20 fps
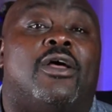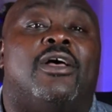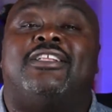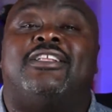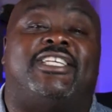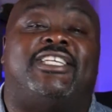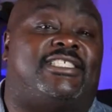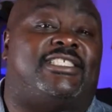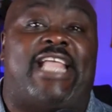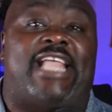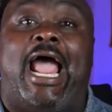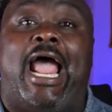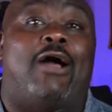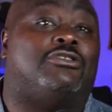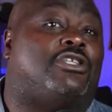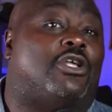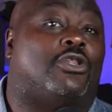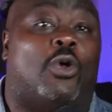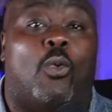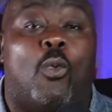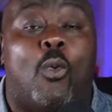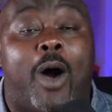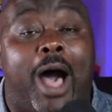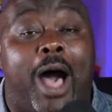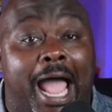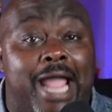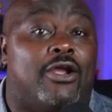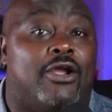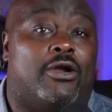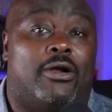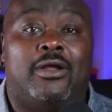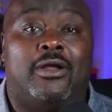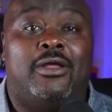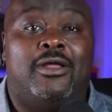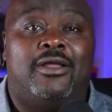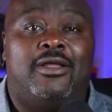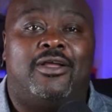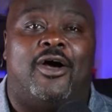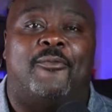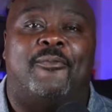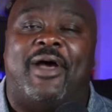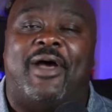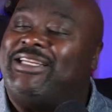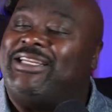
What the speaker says: just down to the wire comeback.